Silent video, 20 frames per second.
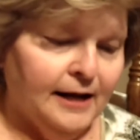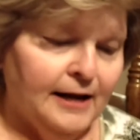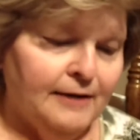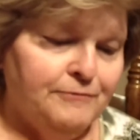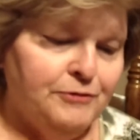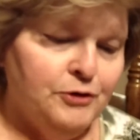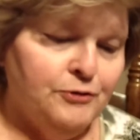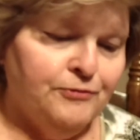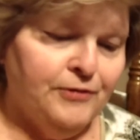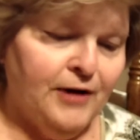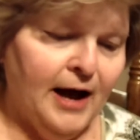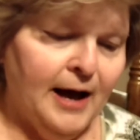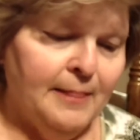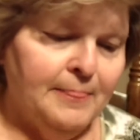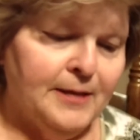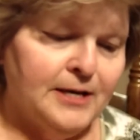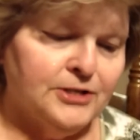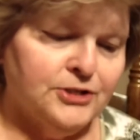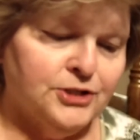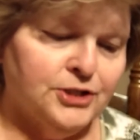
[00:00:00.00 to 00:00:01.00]
If you
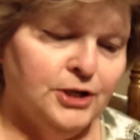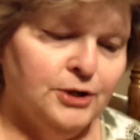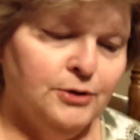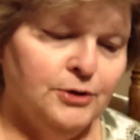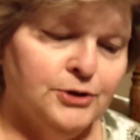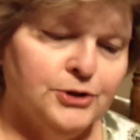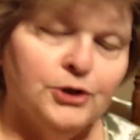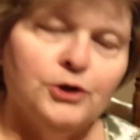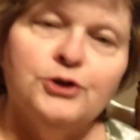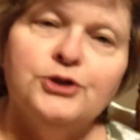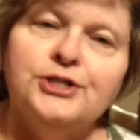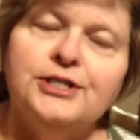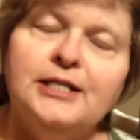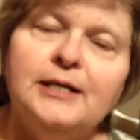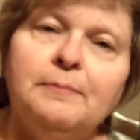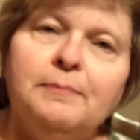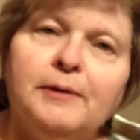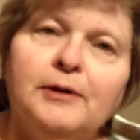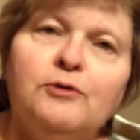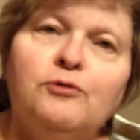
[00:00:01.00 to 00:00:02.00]
find that students are
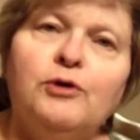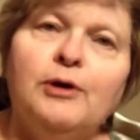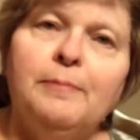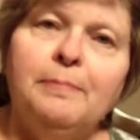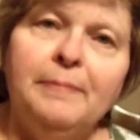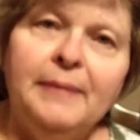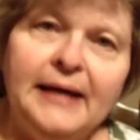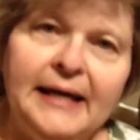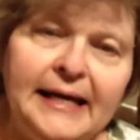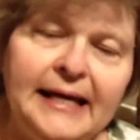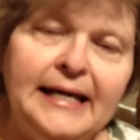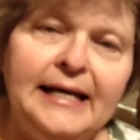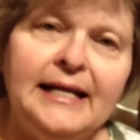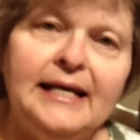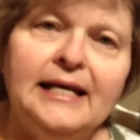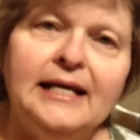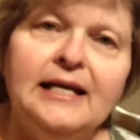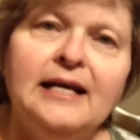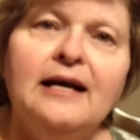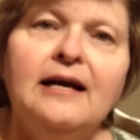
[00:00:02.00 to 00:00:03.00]
simply
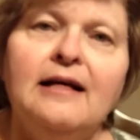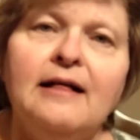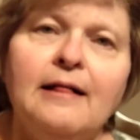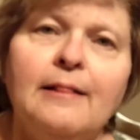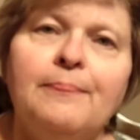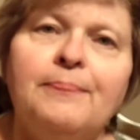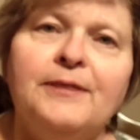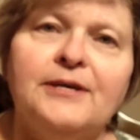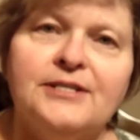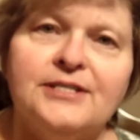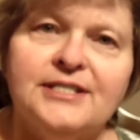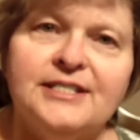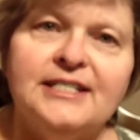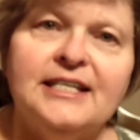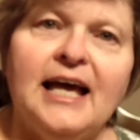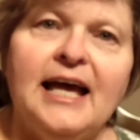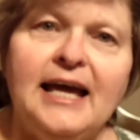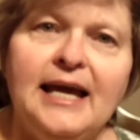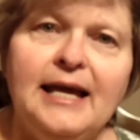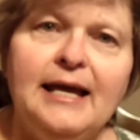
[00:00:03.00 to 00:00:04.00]
repeating the
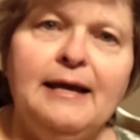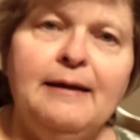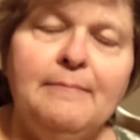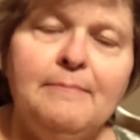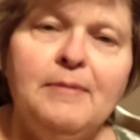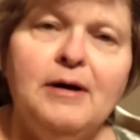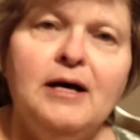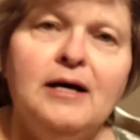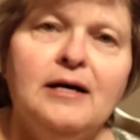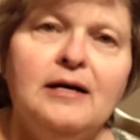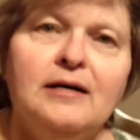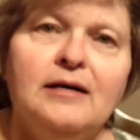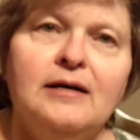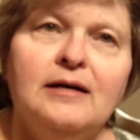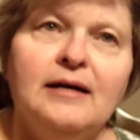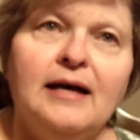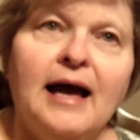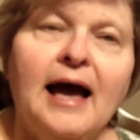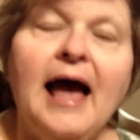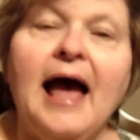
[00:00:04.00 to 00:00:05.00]
same
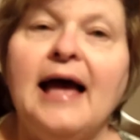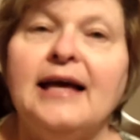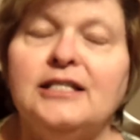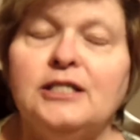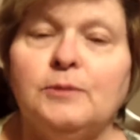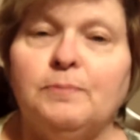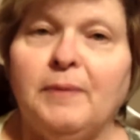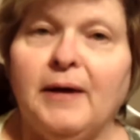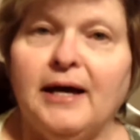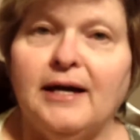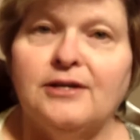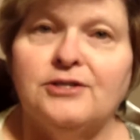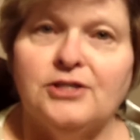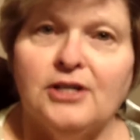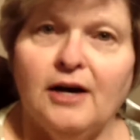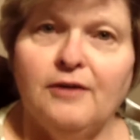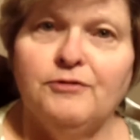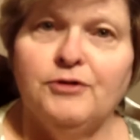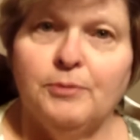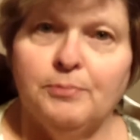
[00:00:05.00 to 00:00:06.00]
aspects
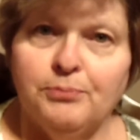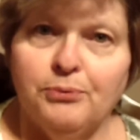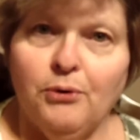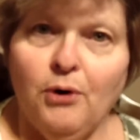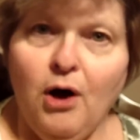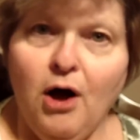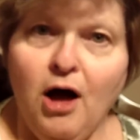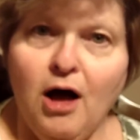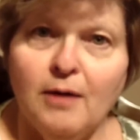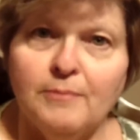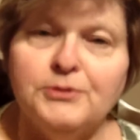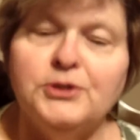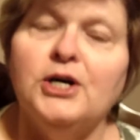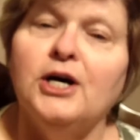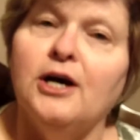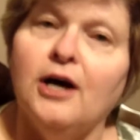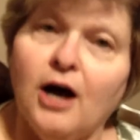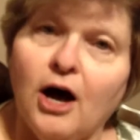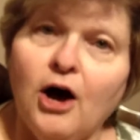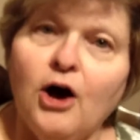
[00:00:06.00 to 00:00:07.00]
of the prompt
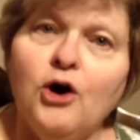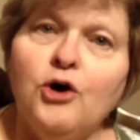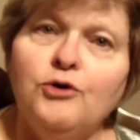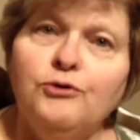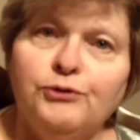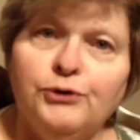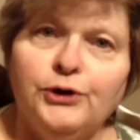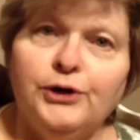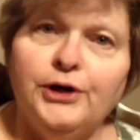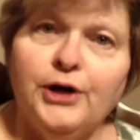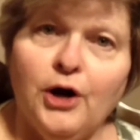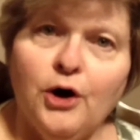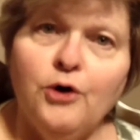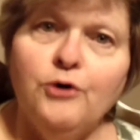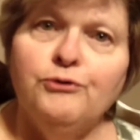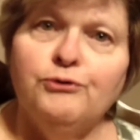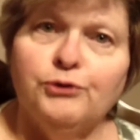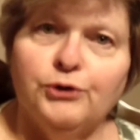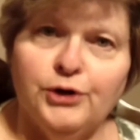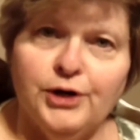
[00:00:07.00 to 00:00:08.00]
over and
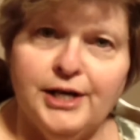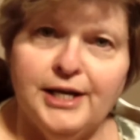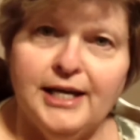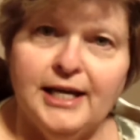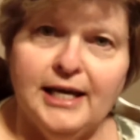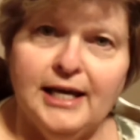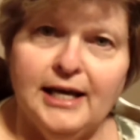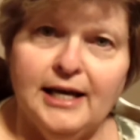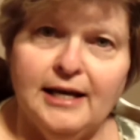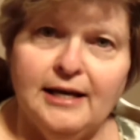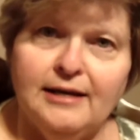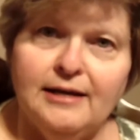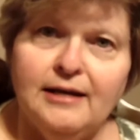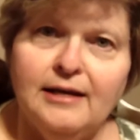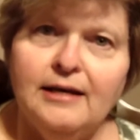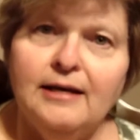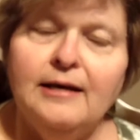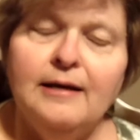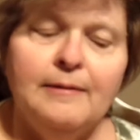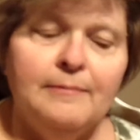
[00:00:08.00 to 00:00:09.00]
over again,
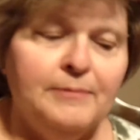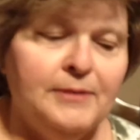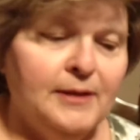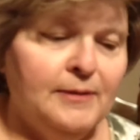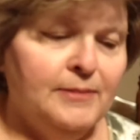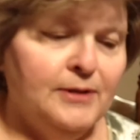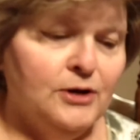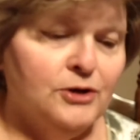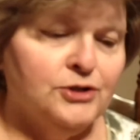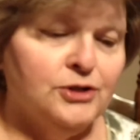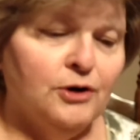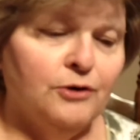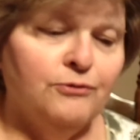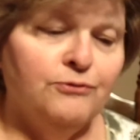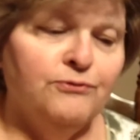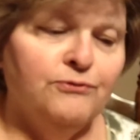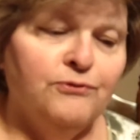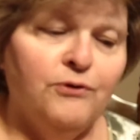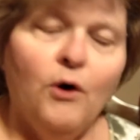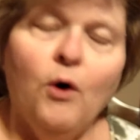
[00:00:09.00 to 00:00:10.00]
then there's
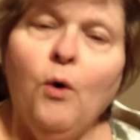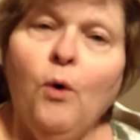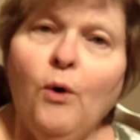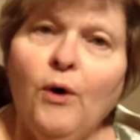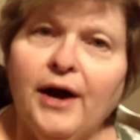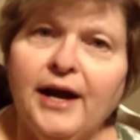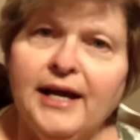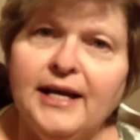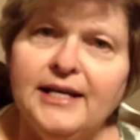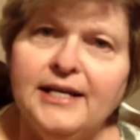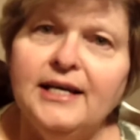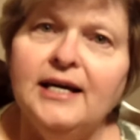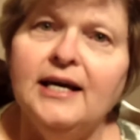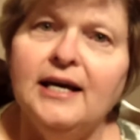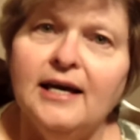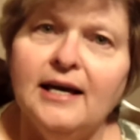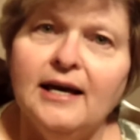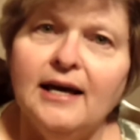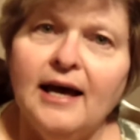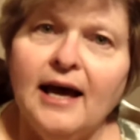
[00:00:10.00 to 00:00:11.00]
a void
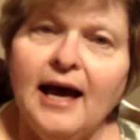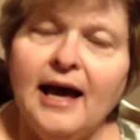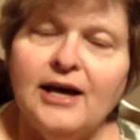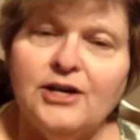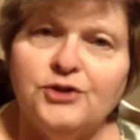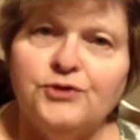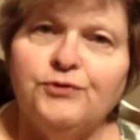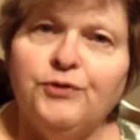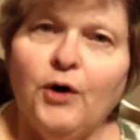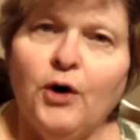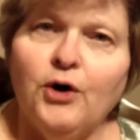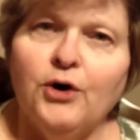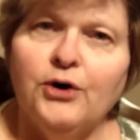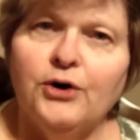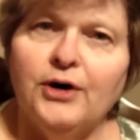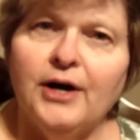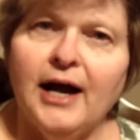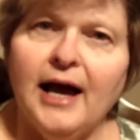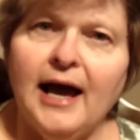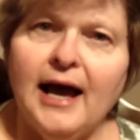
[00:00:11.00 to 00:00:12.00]
as
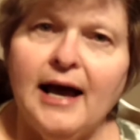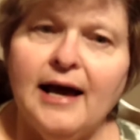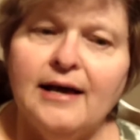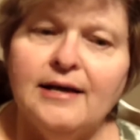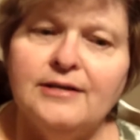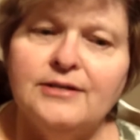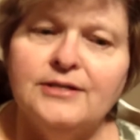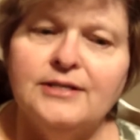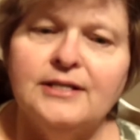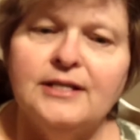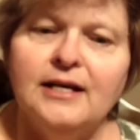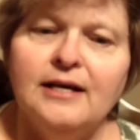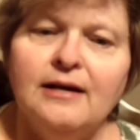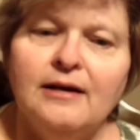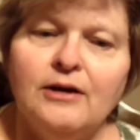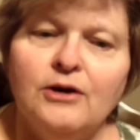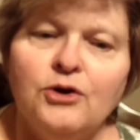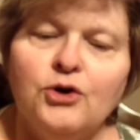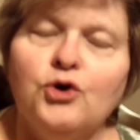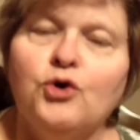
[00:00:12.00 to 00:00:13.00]
far as
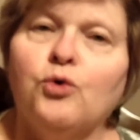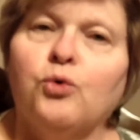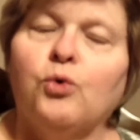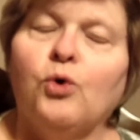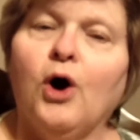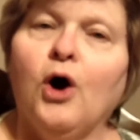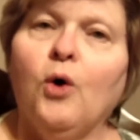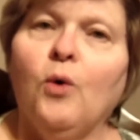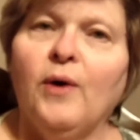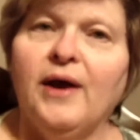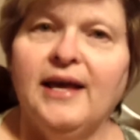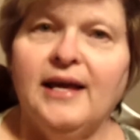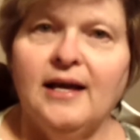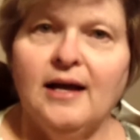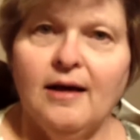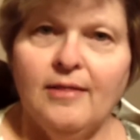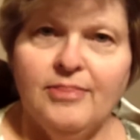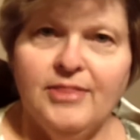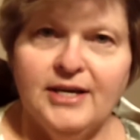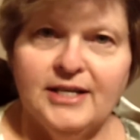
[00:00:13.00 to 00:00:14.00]
growing
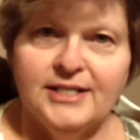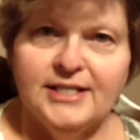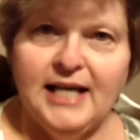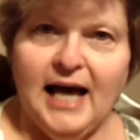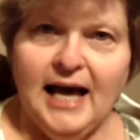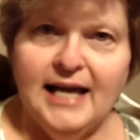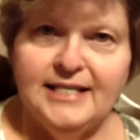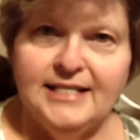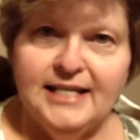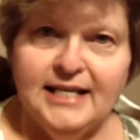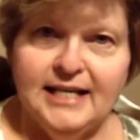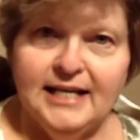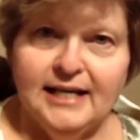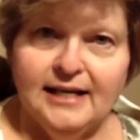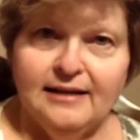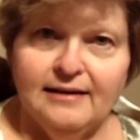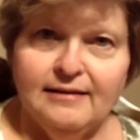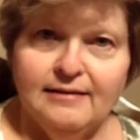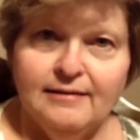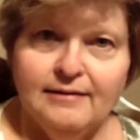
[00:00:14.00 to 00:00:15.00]
this
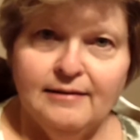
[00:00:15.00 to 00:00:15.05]
idea,